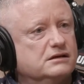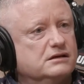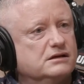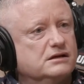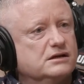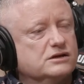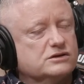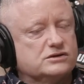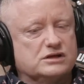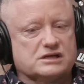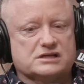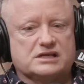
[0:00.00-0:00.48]

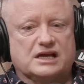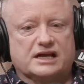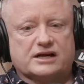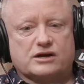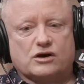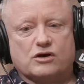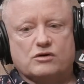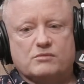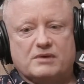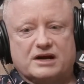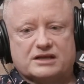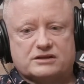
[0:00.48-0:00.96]
So it's like,
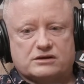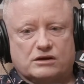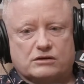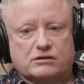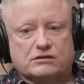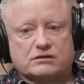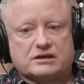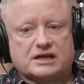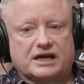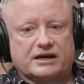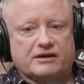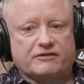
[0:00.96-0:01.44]
old
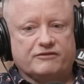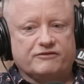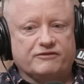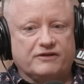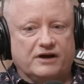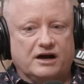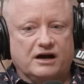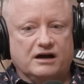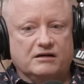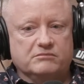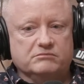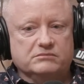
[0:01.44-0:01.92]
MacDonald had a
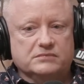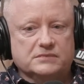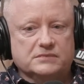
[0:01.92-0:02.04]
farm.